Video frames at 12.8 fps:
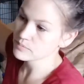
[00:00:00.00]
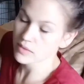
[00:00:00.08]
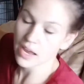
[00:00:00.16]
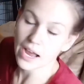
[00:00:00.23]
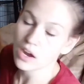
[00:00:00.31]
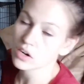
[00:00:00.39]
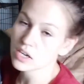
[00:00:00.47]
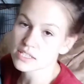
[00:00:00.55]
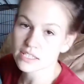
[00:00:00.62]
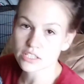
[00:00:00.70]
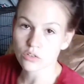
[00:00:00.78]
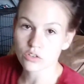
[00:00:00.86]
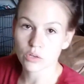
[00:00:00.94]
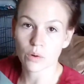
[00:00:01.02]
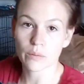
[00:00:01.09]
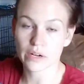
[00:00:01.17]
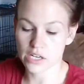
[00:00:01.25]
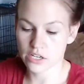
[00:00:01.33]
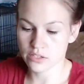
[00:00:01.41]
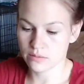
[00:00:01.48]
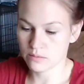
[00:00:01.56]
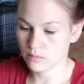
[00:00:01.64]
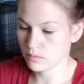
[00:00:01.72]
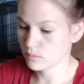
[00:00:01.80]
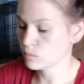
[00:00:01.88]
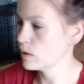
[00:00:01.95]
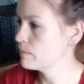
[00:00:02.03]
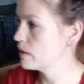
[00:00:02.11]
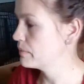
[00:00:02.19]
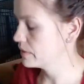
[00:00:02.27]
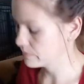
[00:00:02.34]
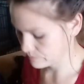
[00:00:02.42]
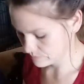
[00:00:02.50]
I honestly don't know what we're gonna, what baby?